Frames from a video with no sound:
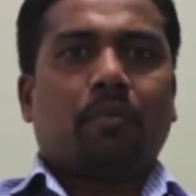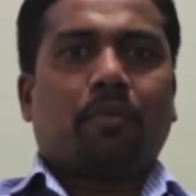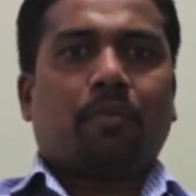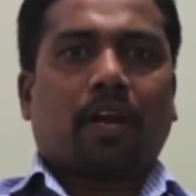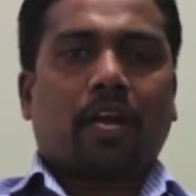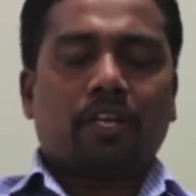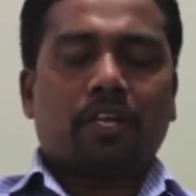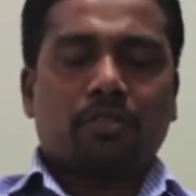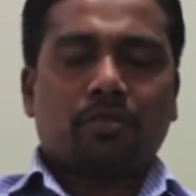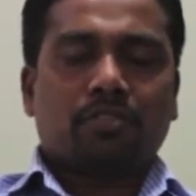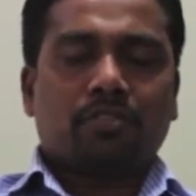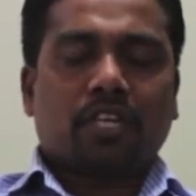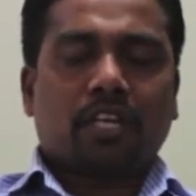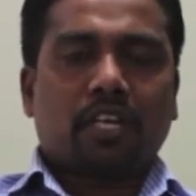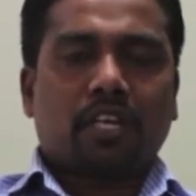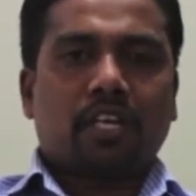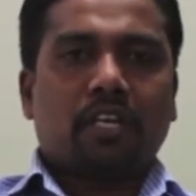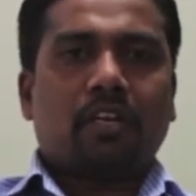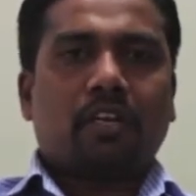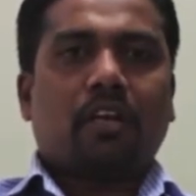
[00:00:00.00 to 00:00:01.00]
Prior to
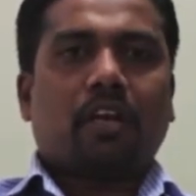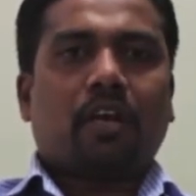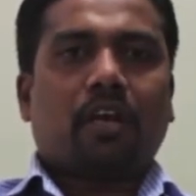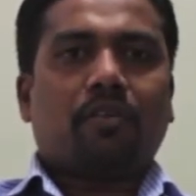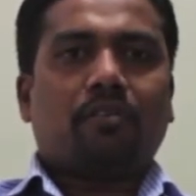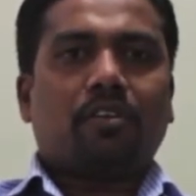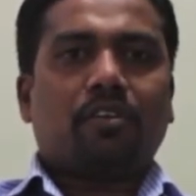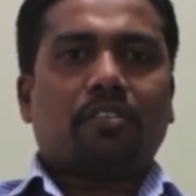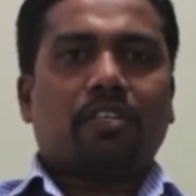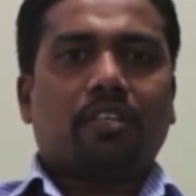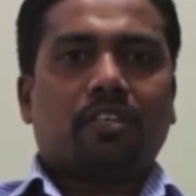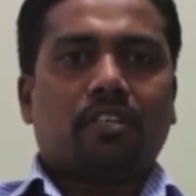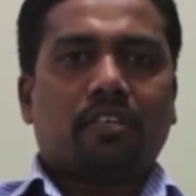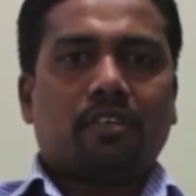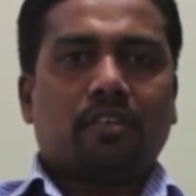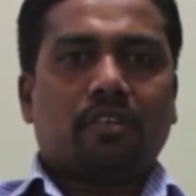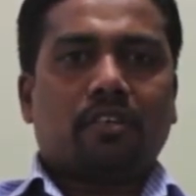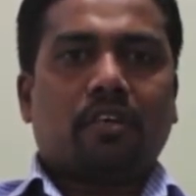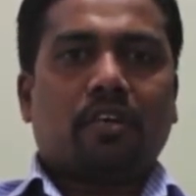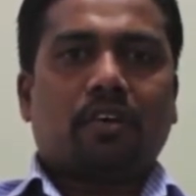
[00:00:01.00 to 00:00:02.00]
Scalene, I
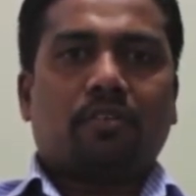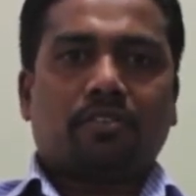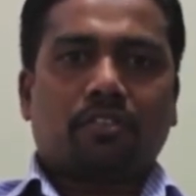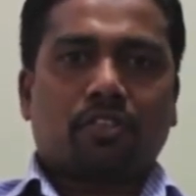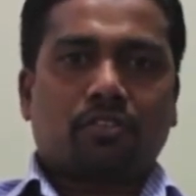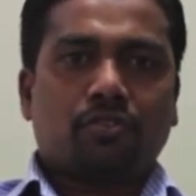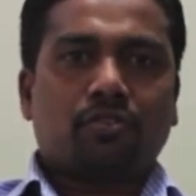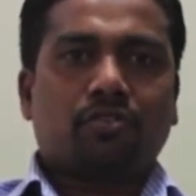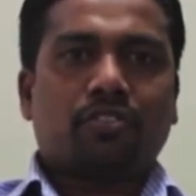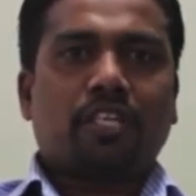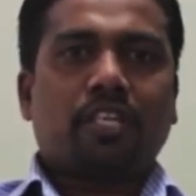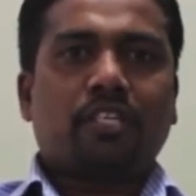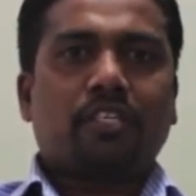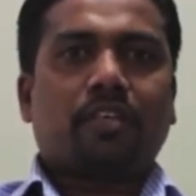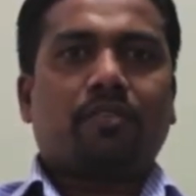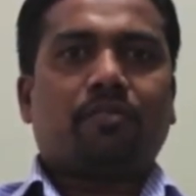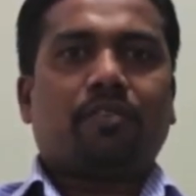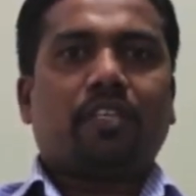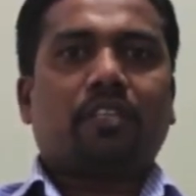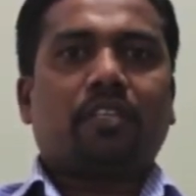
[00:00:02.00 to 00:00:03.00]
was
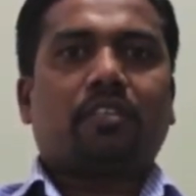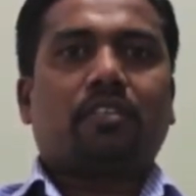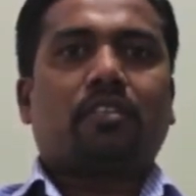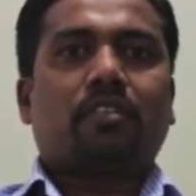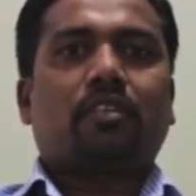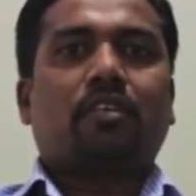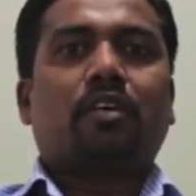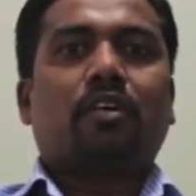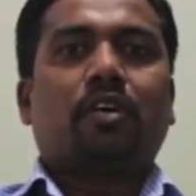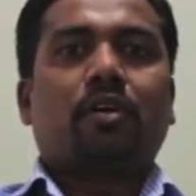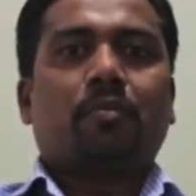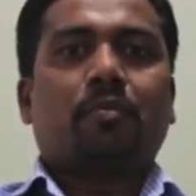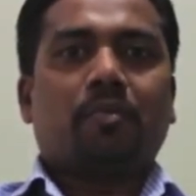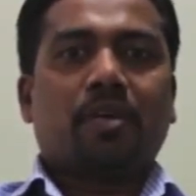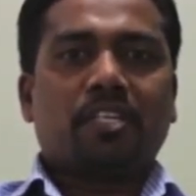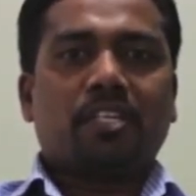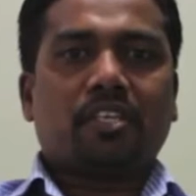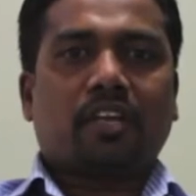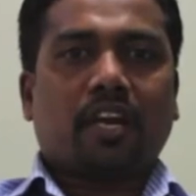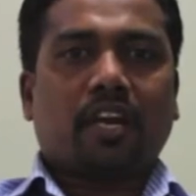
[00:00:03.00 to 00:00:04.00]
associated with
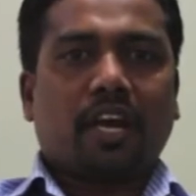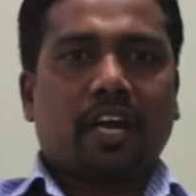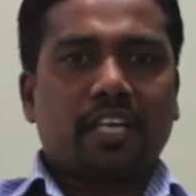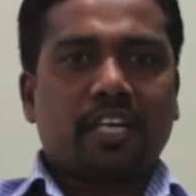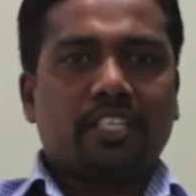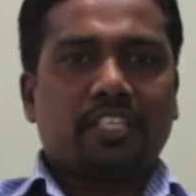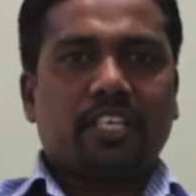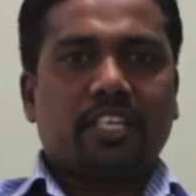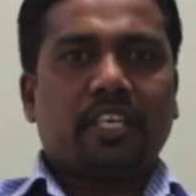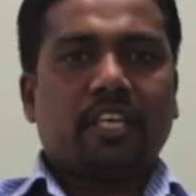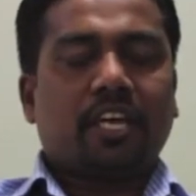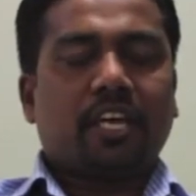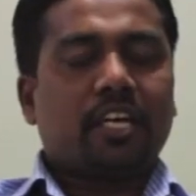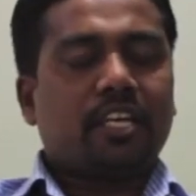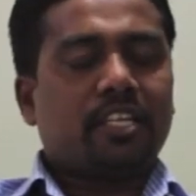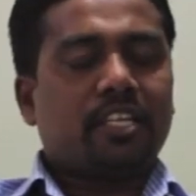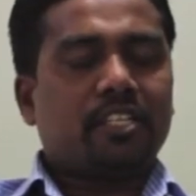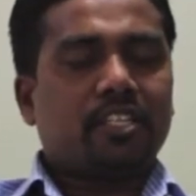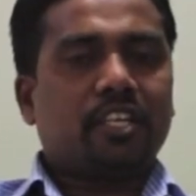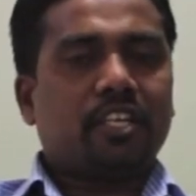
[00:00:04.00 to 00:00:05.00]
major IT
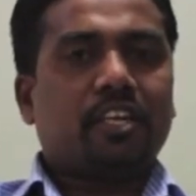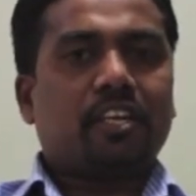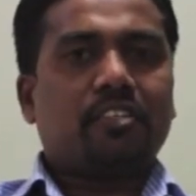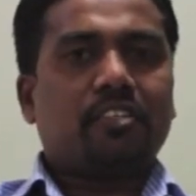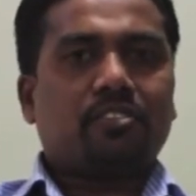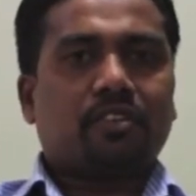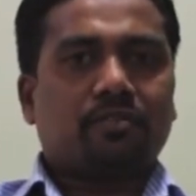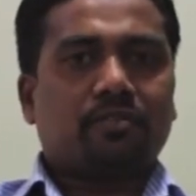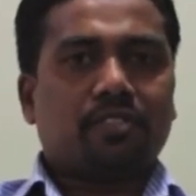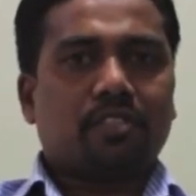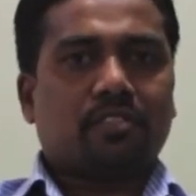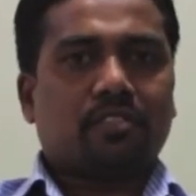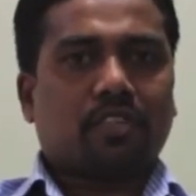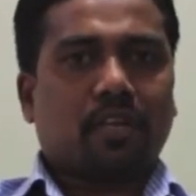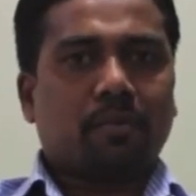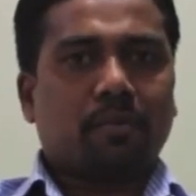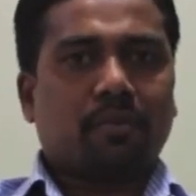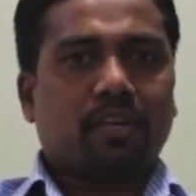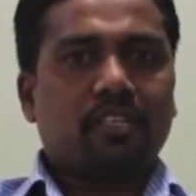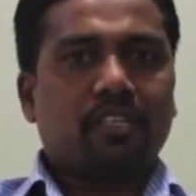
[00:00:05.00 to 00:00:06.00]
and engineering services
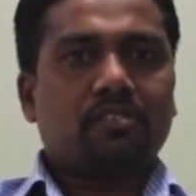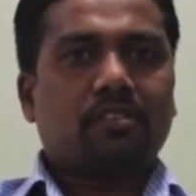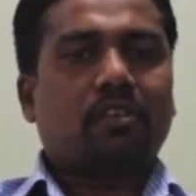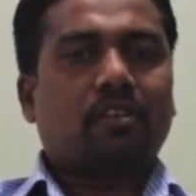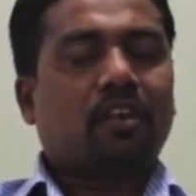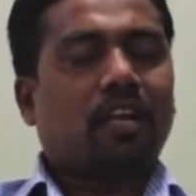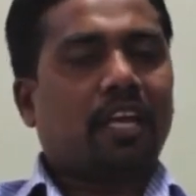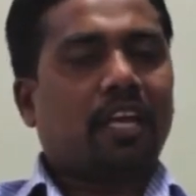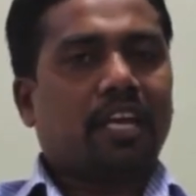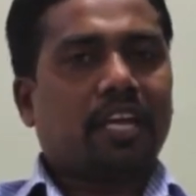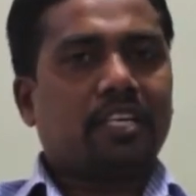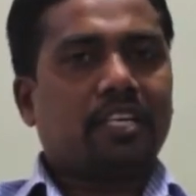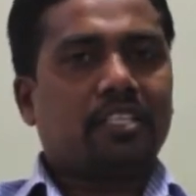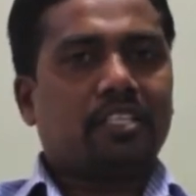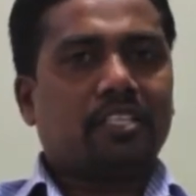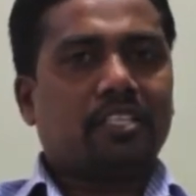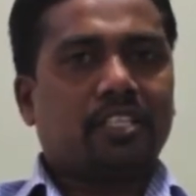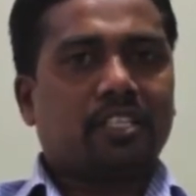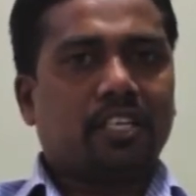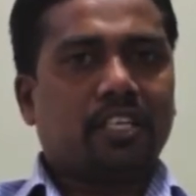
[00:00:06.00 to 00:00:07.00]
companies like
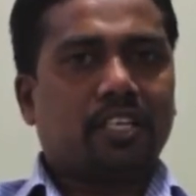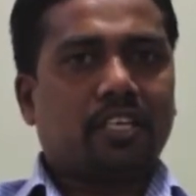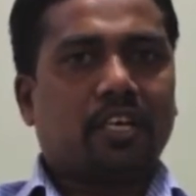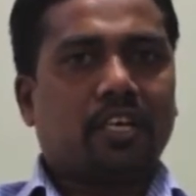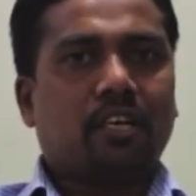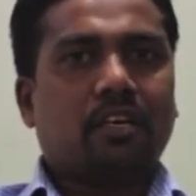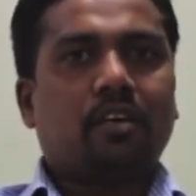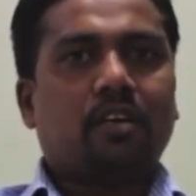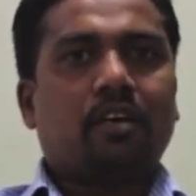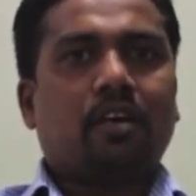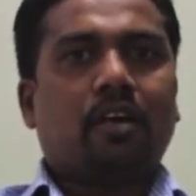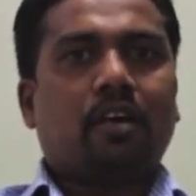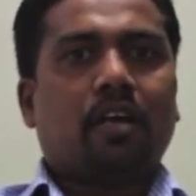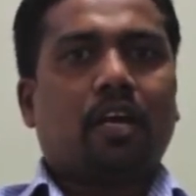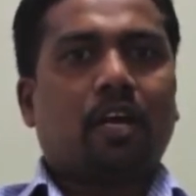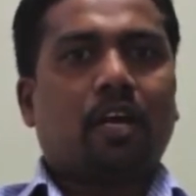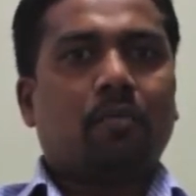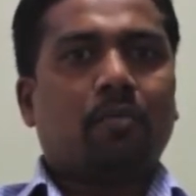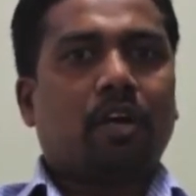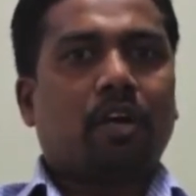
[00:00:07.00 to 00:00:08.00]
NTT Data
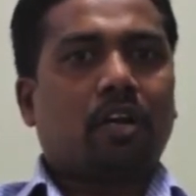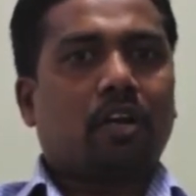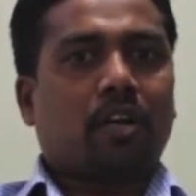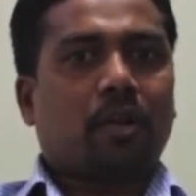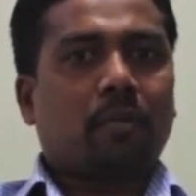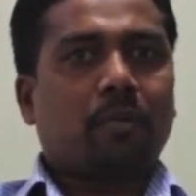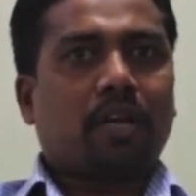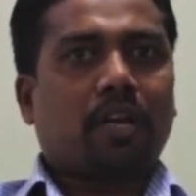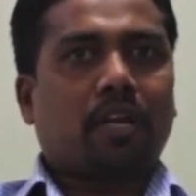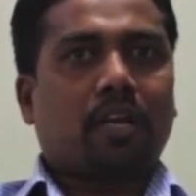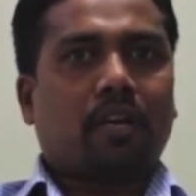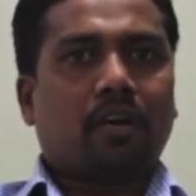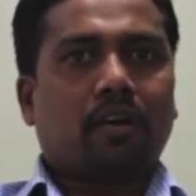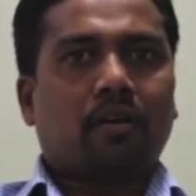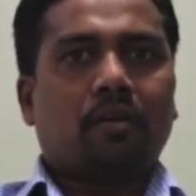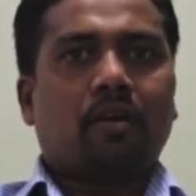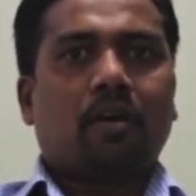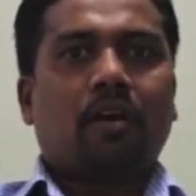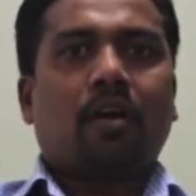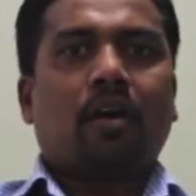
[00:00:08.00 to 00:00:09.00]
and Butler America.
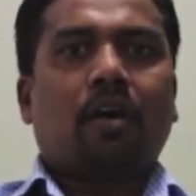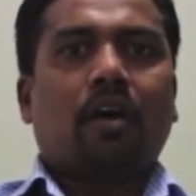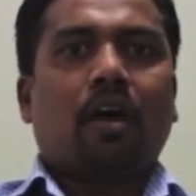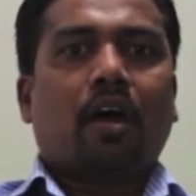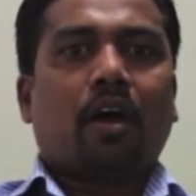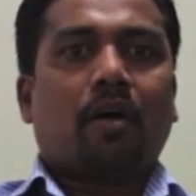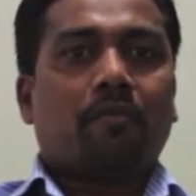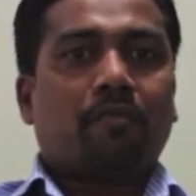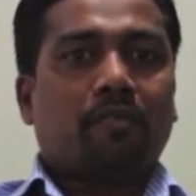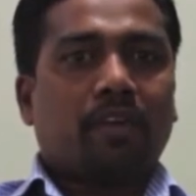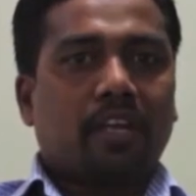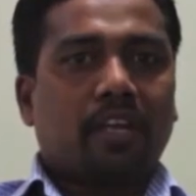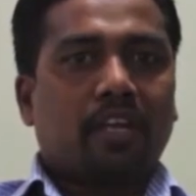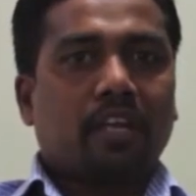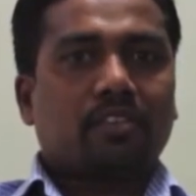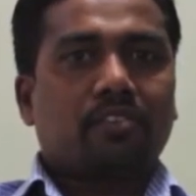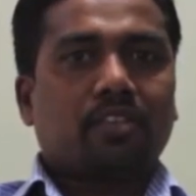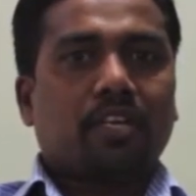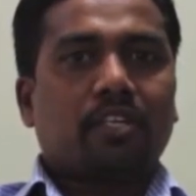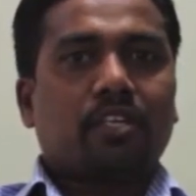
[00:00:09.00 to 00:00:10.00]
I'm very
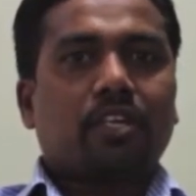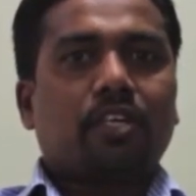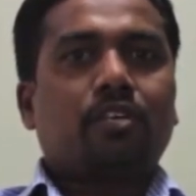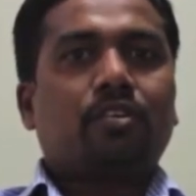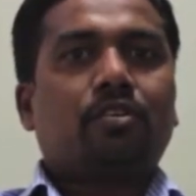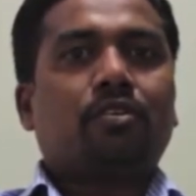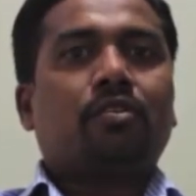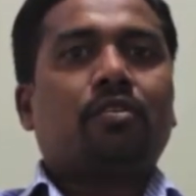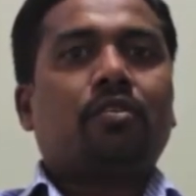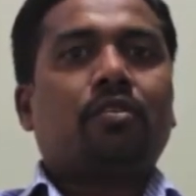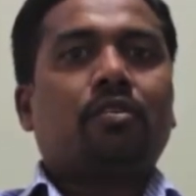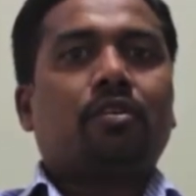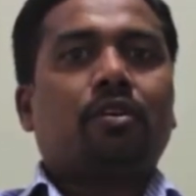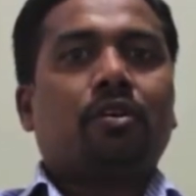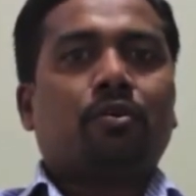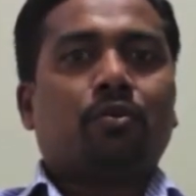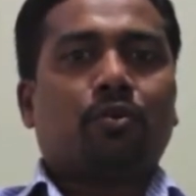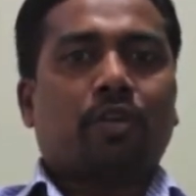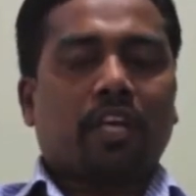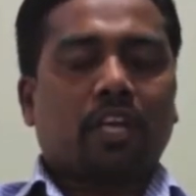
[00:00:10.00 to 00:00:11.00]
excited
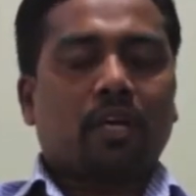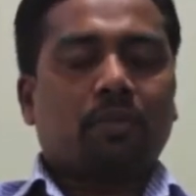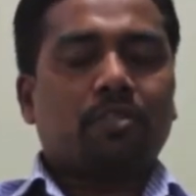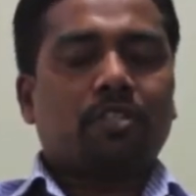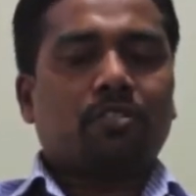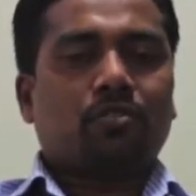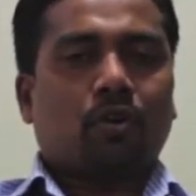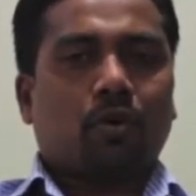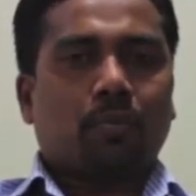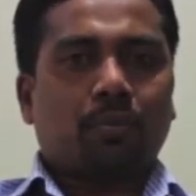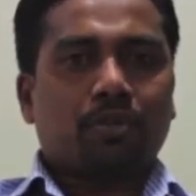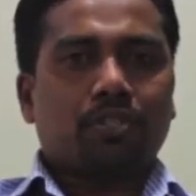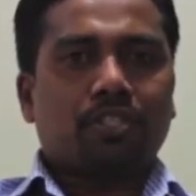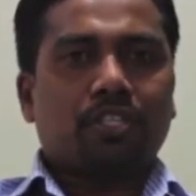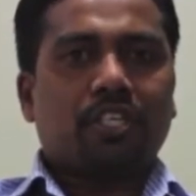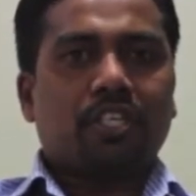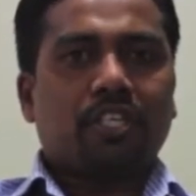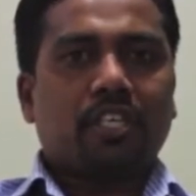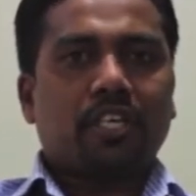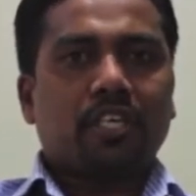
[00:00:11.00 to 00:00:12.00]
to take up this
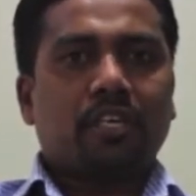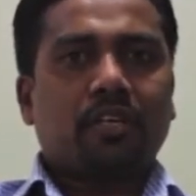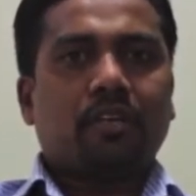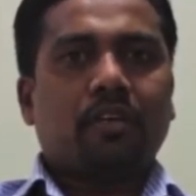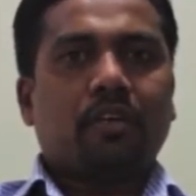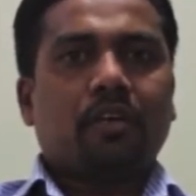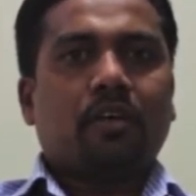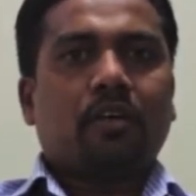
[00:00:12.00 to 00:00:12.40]
opportunity